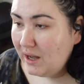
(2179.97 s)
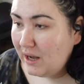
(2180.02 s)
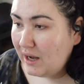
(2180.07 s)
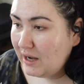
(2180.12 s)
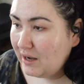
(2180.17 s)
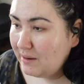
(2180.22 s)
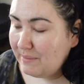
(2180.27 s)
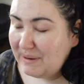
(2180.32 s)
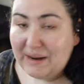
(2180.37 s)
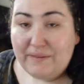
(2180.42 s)

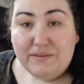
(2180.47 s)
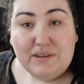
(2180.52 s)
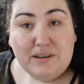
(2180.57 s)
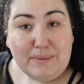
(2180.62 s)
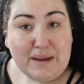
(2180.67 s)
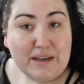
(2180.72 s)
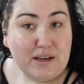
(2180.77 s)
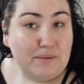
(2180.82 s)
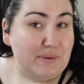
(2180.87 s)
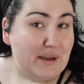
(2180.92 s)
And I haven't done
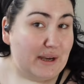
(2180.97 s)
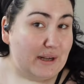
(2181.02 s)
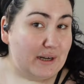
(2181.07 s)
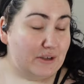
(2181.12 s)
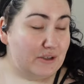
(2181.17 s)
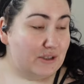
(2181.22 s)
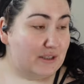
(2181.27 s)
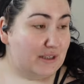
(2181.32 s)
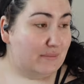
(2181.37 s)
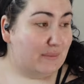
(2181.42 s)
makeup yet. I
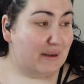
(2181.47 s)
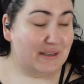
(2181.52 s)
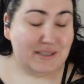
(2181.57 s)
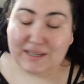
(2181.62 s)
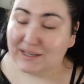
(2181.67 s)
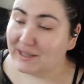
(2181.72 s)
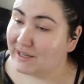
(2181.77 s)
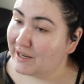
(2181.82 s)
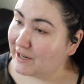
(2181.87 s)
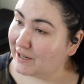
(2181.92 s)
just did my
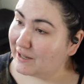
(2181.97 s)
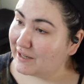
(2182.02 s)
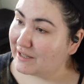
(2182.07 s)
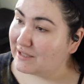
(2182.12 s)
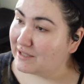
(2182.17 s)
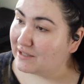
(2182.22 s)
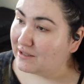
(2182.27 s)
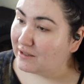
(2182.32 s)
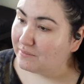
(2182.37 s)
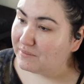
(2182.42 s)
skincare
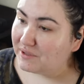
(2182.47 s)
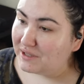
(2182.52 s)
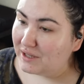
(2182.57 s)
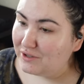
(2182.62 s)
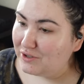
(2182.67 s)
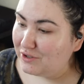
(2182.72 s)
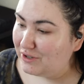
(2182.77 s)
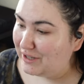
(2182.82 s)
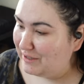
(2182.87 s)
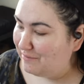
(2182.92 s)
and some
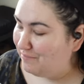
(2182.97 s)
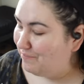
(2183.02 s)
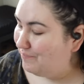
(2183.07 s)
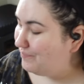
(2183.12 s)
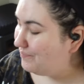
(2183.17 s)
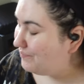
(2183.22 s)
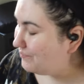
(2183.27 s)
sunscreen.